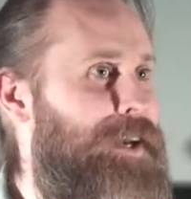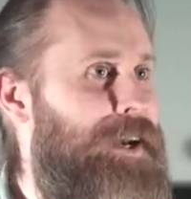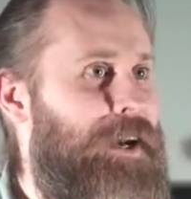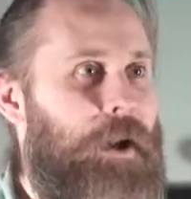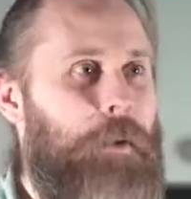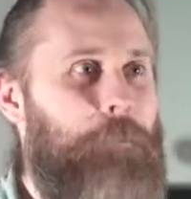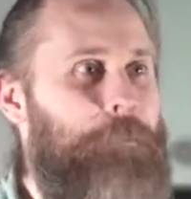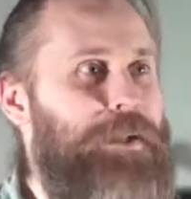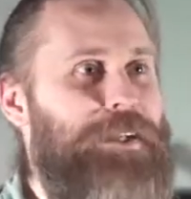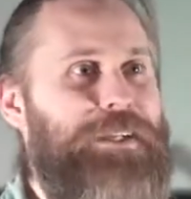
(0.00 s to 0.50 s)

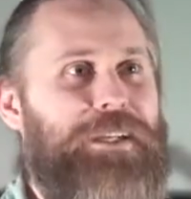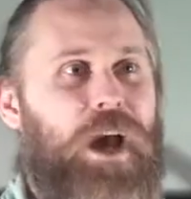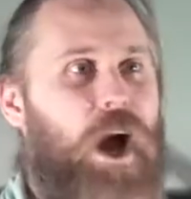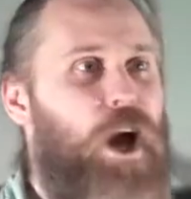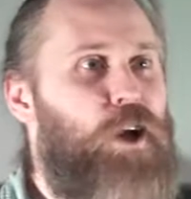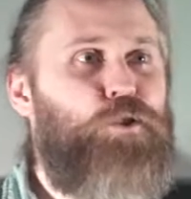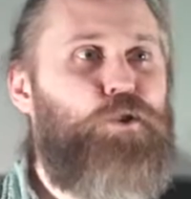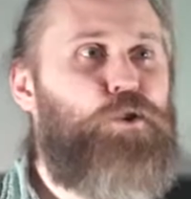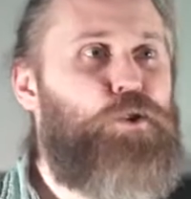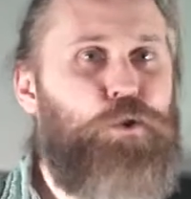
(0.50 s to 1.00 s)
completely
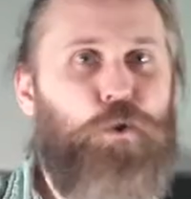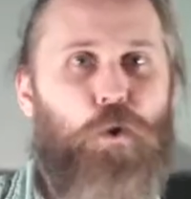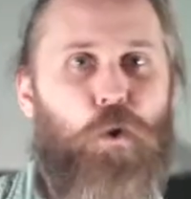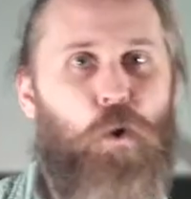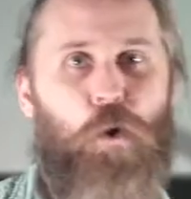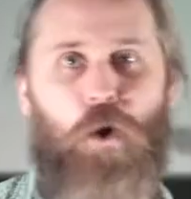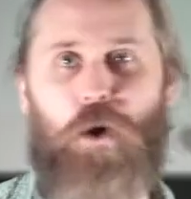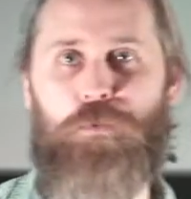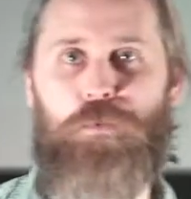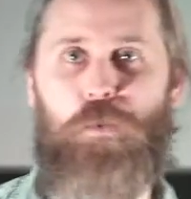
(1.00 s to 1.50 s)

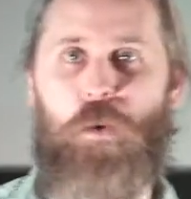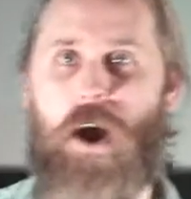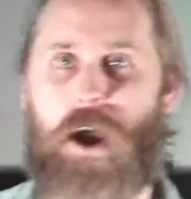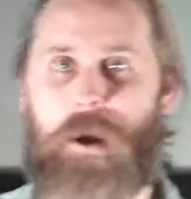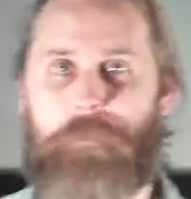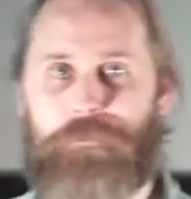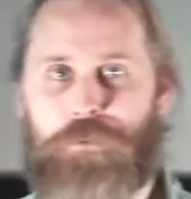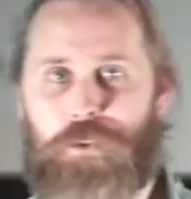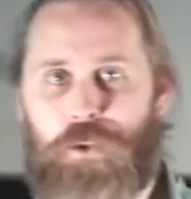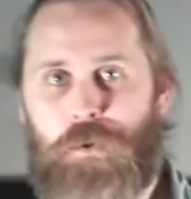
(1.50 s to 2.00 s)
unsure of what
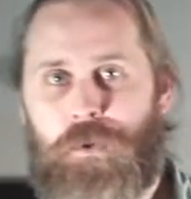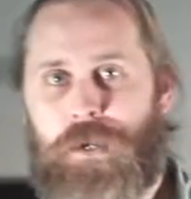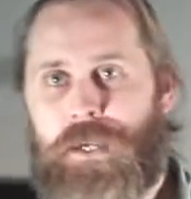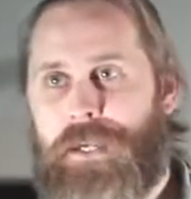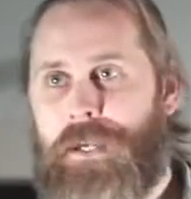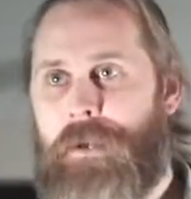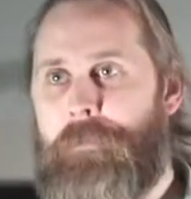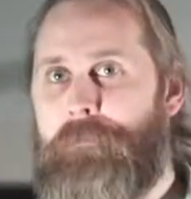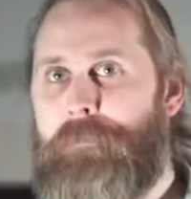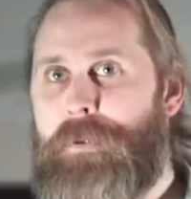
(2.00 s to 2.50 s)
I'm
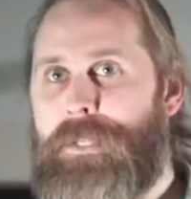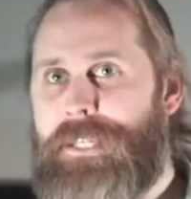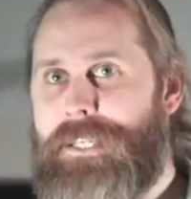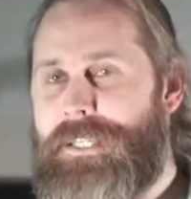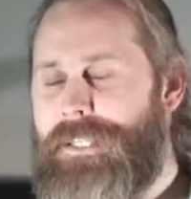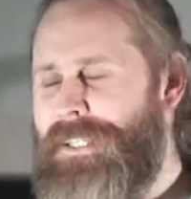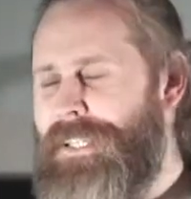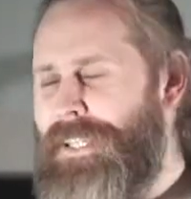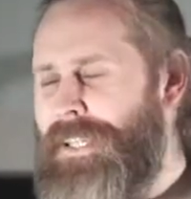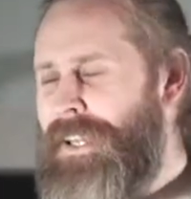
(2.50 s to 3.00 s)
doing,
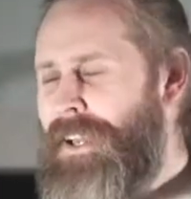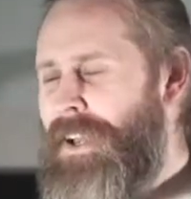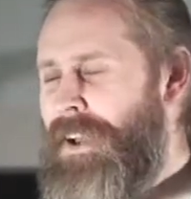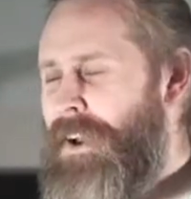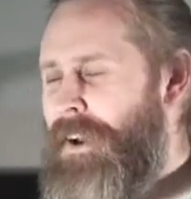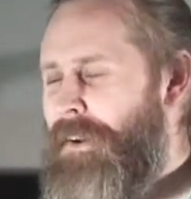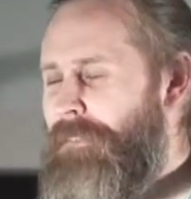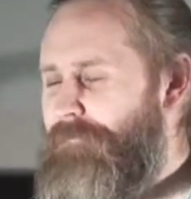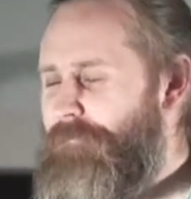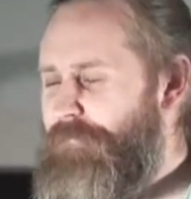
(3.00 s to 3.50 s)
completely
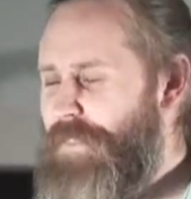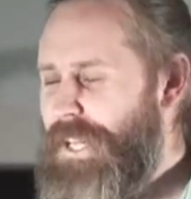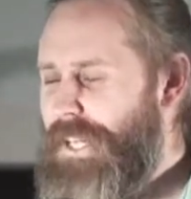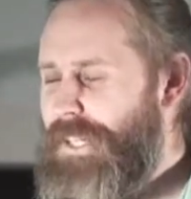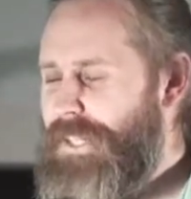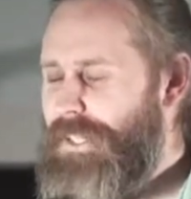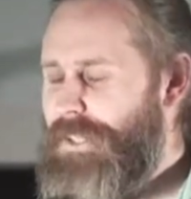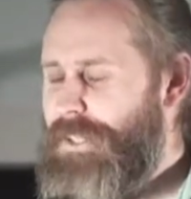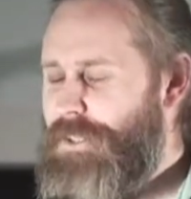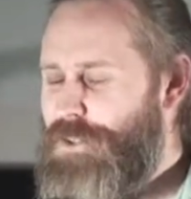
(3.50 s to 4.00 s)

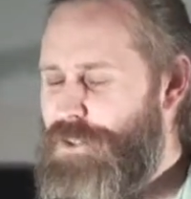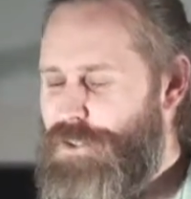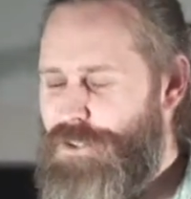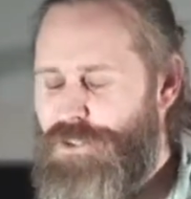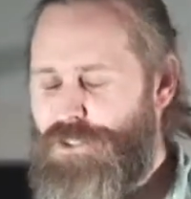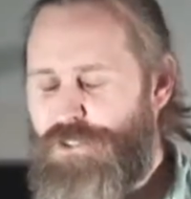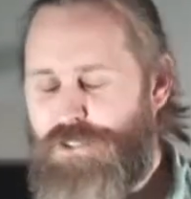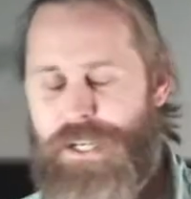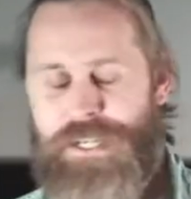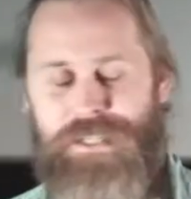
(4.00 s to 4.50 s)
feeling
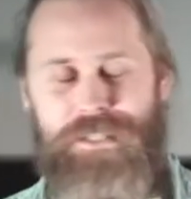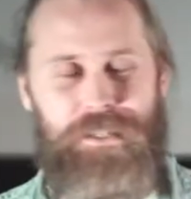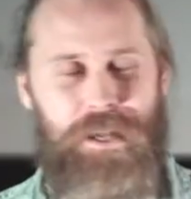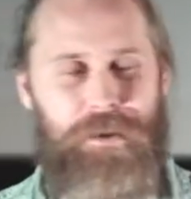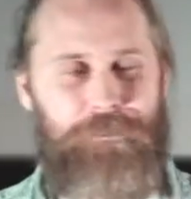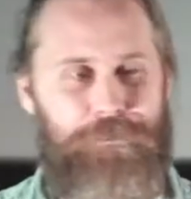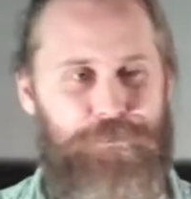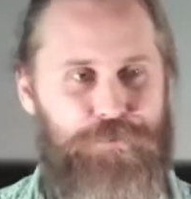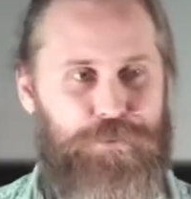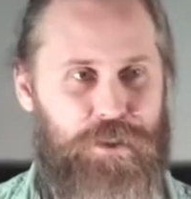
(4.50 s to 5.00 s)
stressed
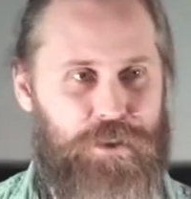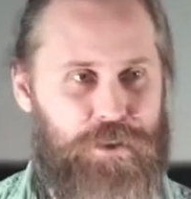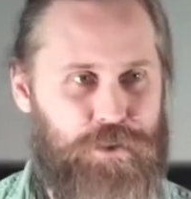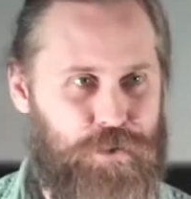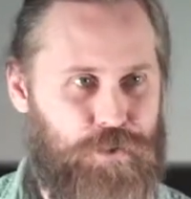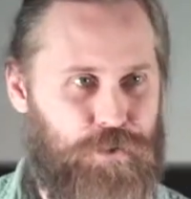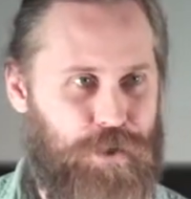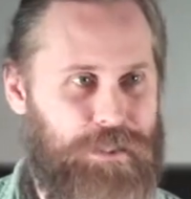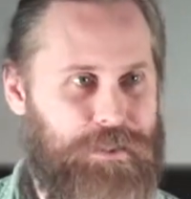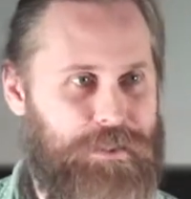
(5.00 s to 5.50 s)
and
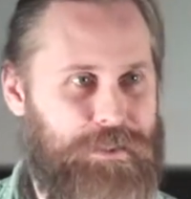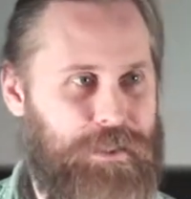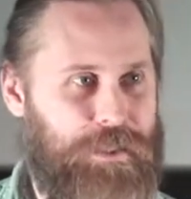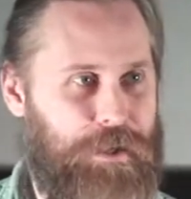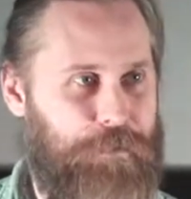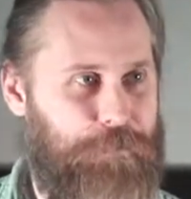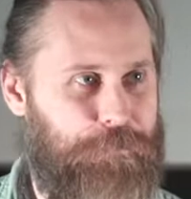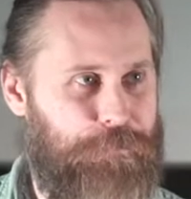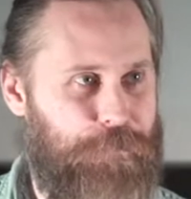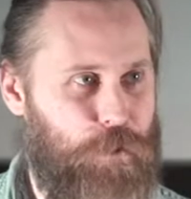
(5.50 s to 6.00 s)
frustrated.
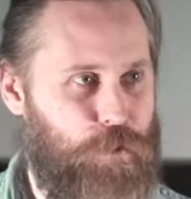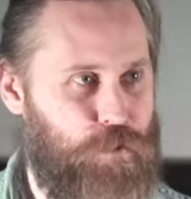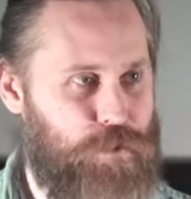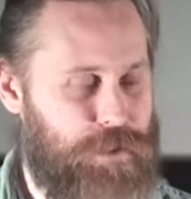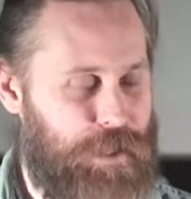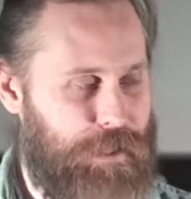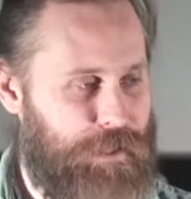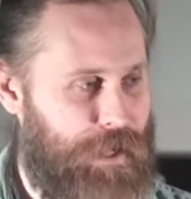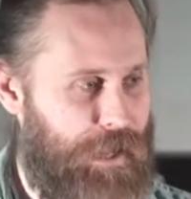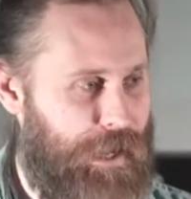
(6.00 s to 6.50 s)
It feels
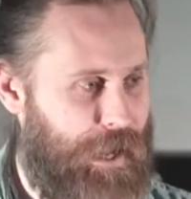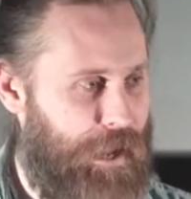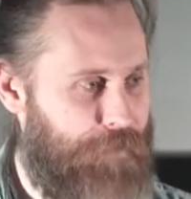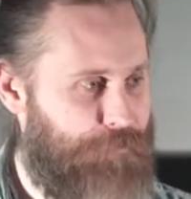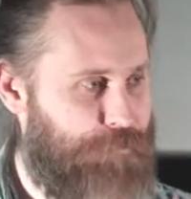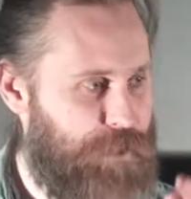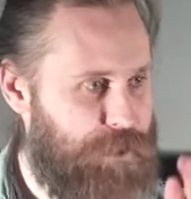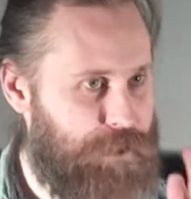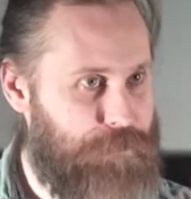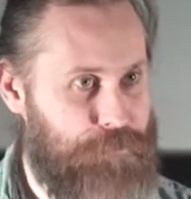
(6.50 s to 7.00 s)
like I
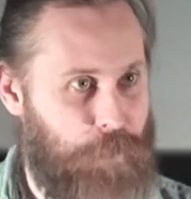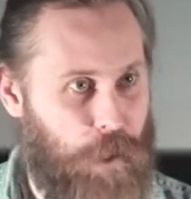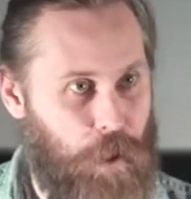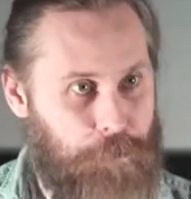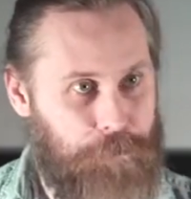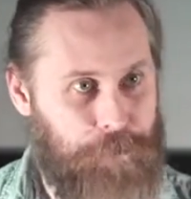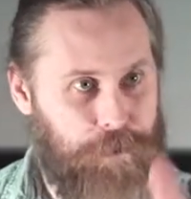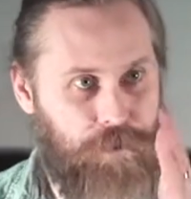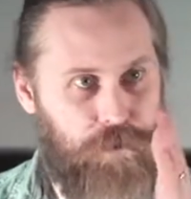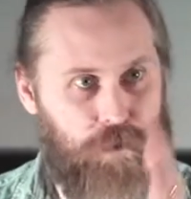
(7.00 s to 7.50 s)
have these
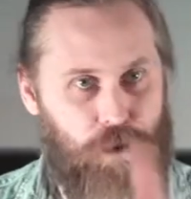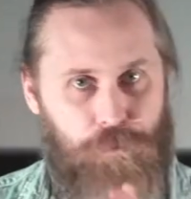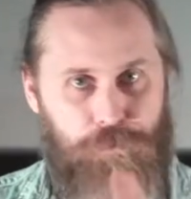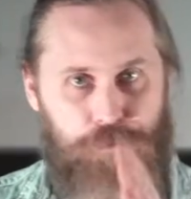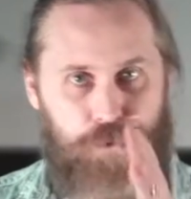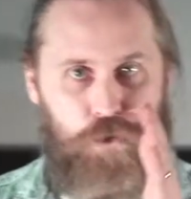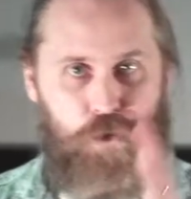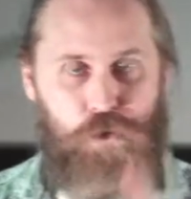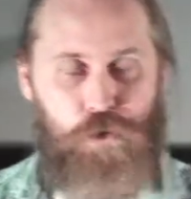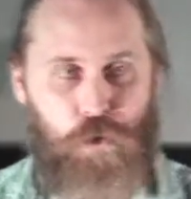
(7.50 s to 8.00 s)
moments
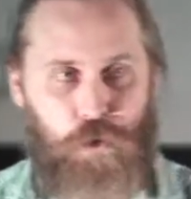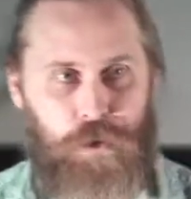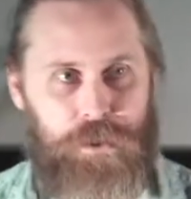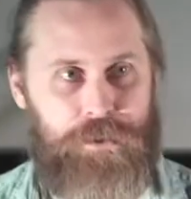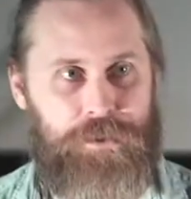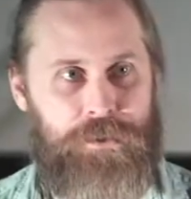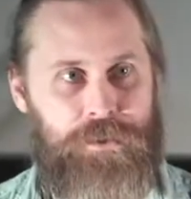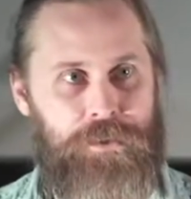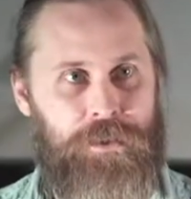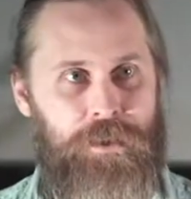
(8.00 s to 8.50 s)
of
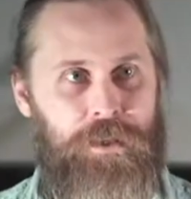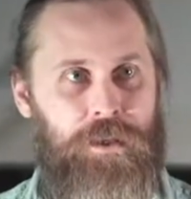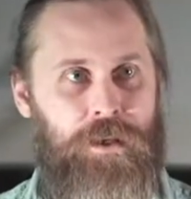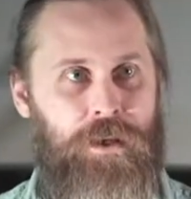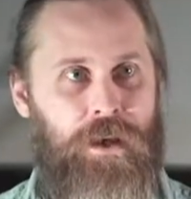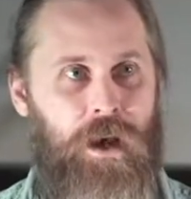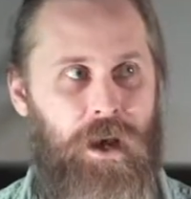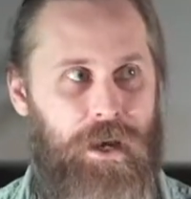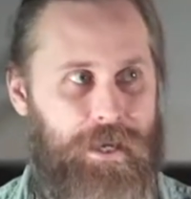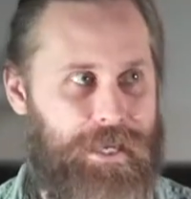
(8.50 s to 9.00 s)
choice
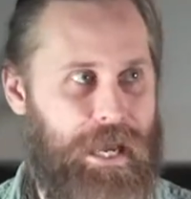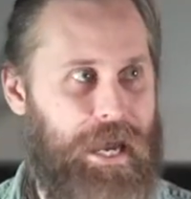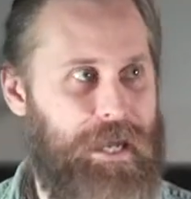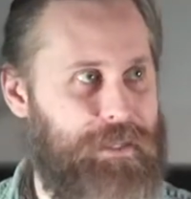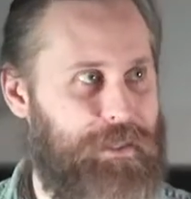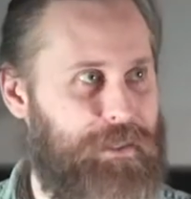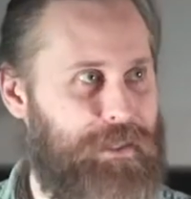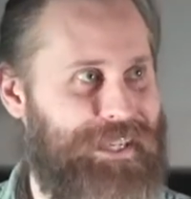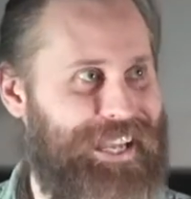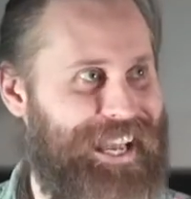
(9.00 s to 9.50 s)
again
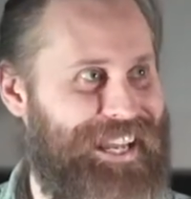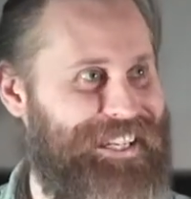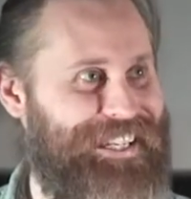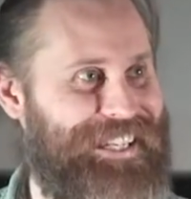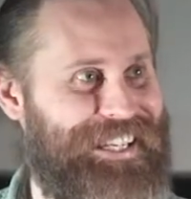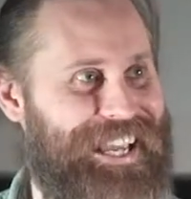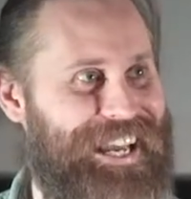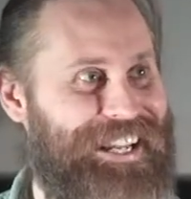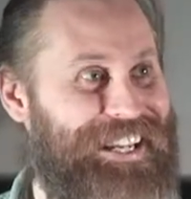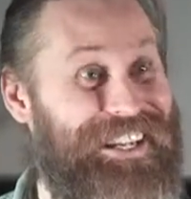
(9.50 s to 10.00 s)
and again and
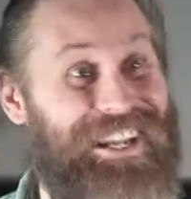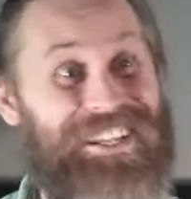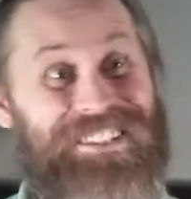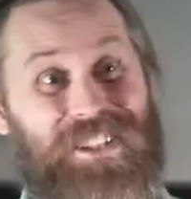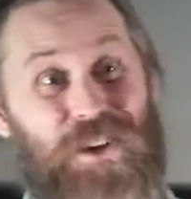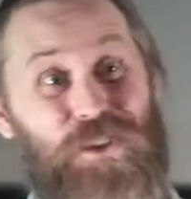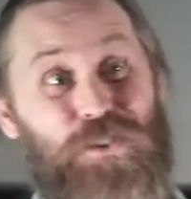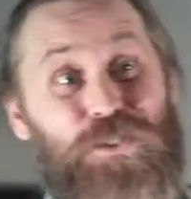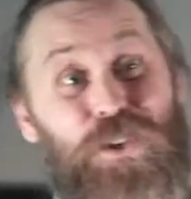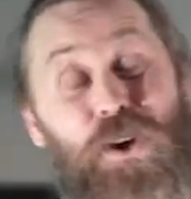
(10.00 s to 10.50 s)
again, and I
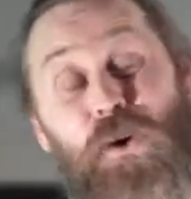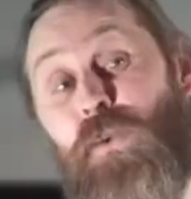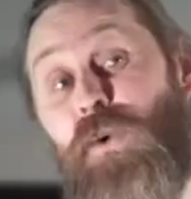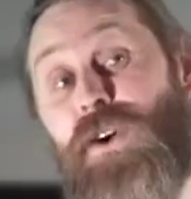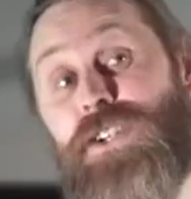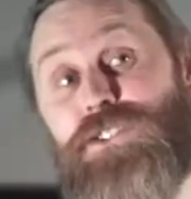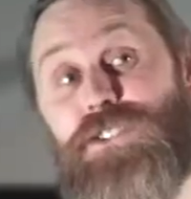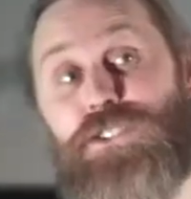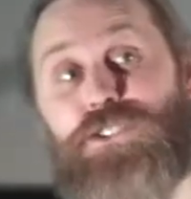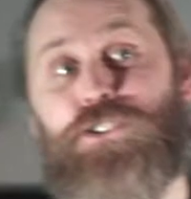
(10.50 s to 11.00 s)
don't know
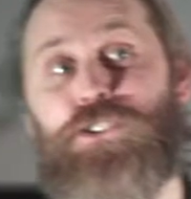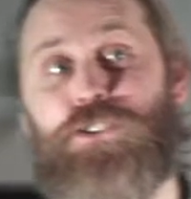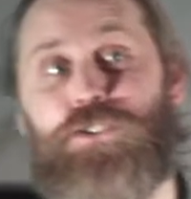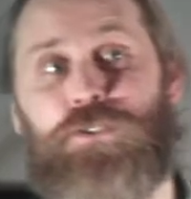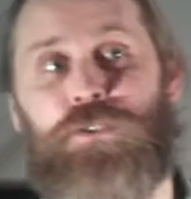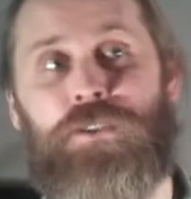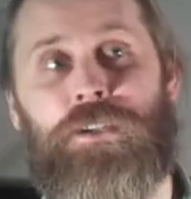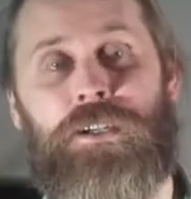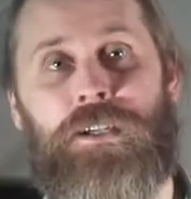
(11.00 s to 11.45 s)
what to do.